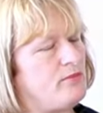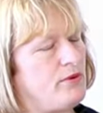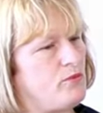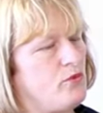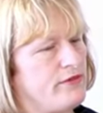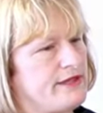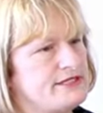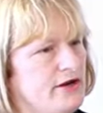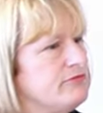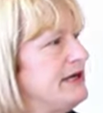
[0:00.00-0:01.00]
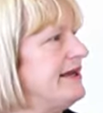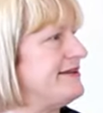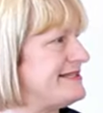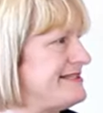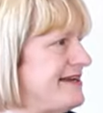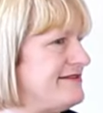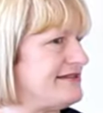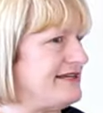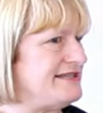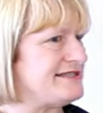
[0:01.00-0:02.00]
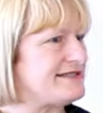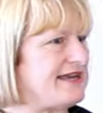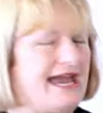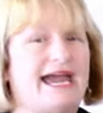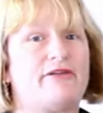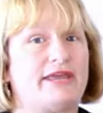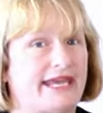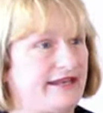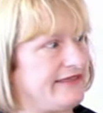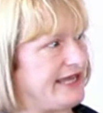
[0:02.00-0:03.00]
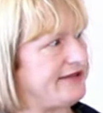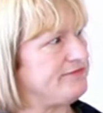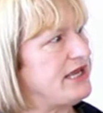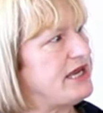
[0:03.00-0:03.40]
but what they don't really understand is how they're getting there